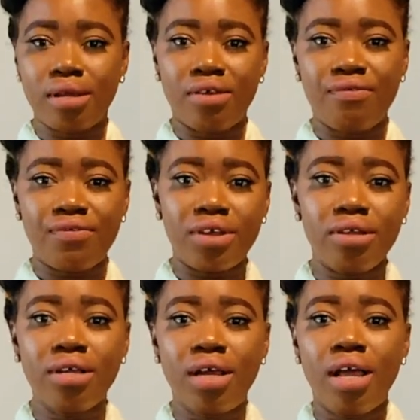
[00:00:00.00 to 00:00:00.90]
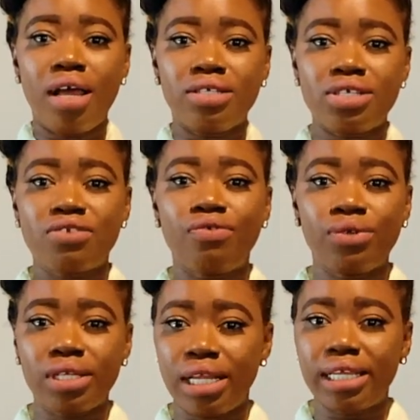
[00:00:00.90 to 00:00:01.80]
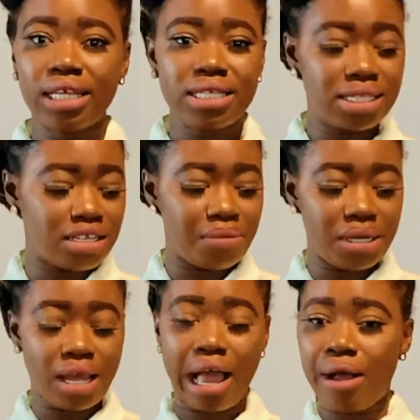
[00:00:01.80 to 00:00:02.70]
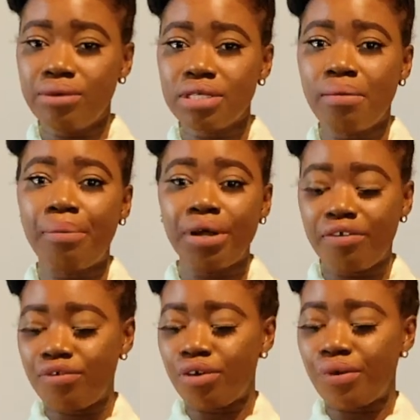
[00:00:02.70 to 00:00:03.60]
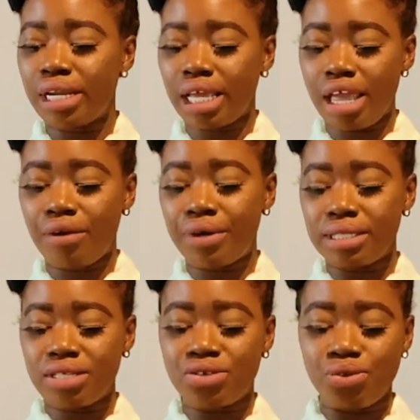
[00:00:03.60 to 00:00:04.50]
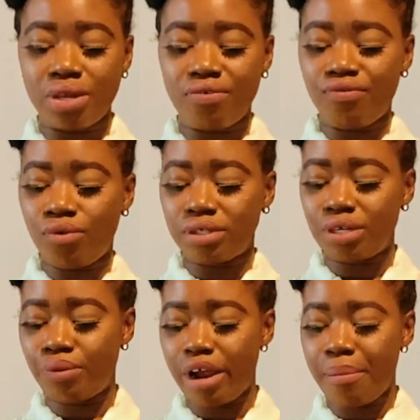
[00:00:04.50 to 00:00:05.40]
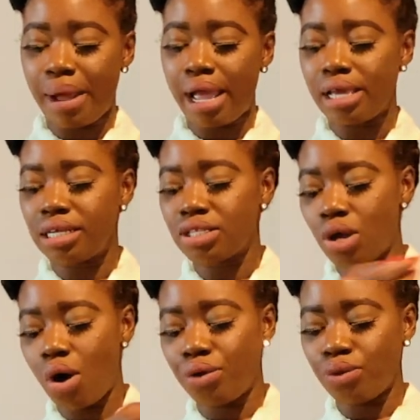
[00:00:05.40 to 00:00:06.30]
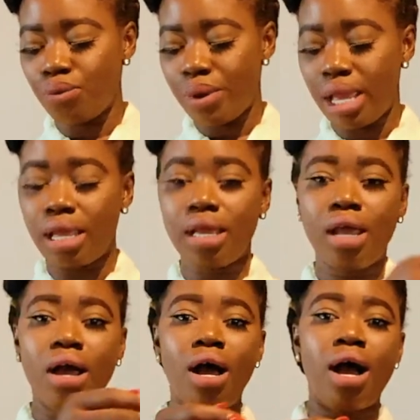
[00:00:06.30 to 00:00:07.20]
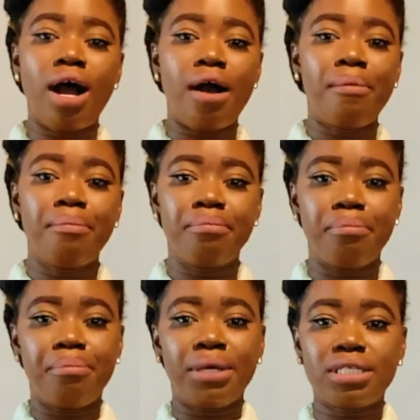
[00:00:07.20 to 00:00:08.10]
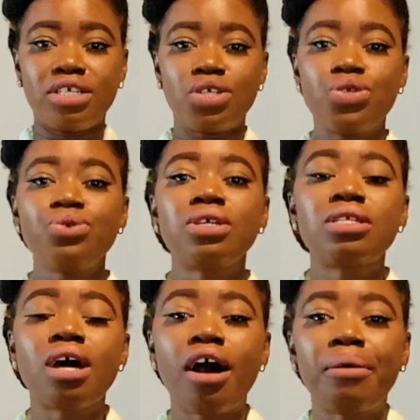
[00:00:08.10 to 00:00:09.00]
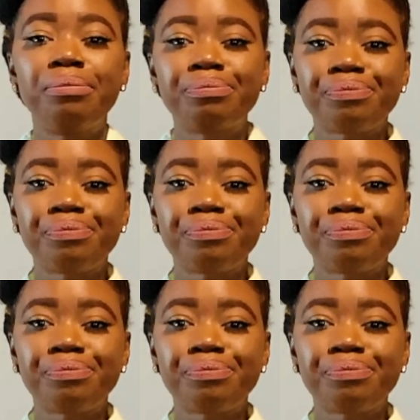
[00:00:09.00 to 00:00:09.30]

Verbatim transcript: feel and just fold it like that since I'm in the house. But if you're running errands, you can fold it whereby it's all the way buttoned to the top.